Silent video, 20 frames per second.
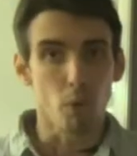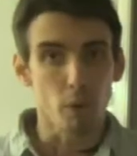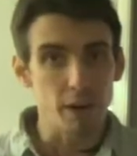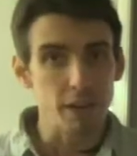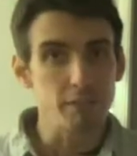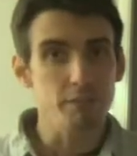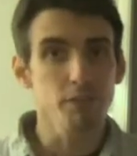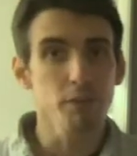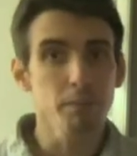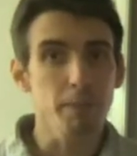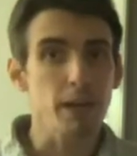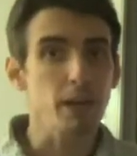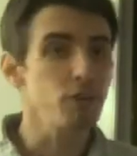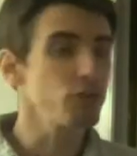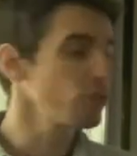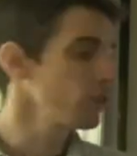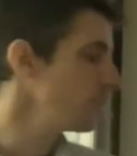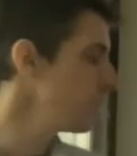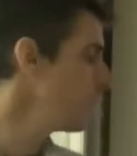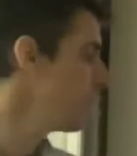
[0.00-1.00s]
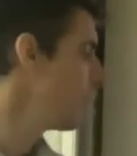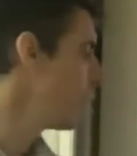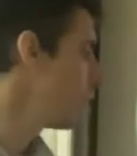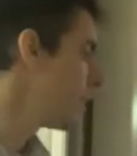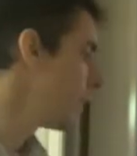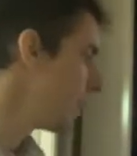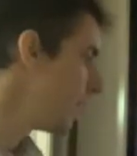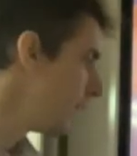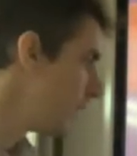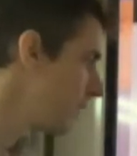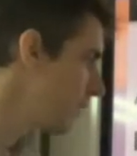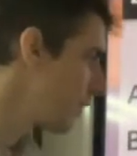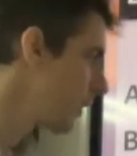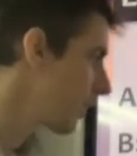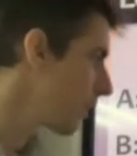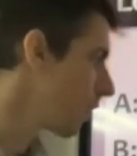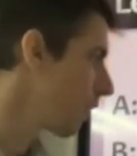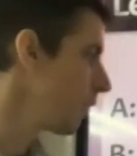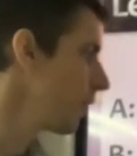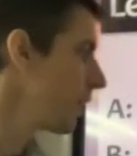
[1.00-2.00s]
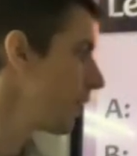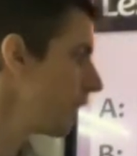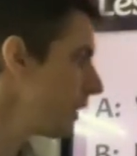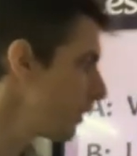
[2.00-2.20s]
information, it is in Korea